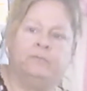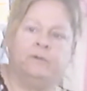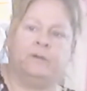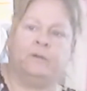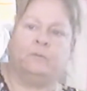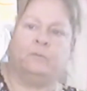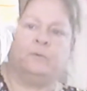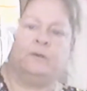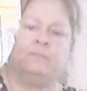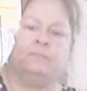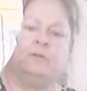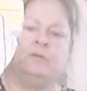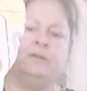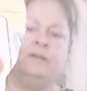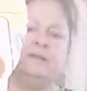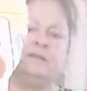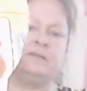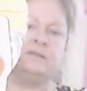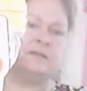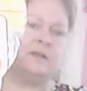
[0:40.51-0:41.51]
Red Mill
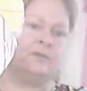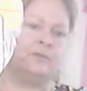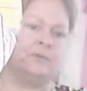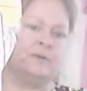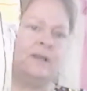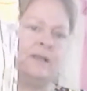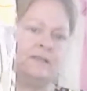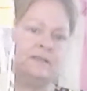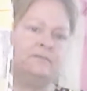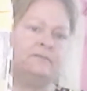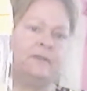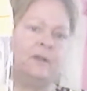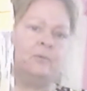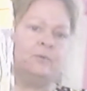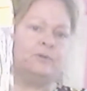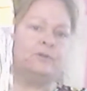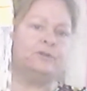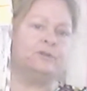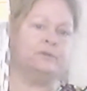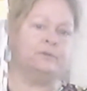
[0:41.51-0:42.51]
has other kinds of flours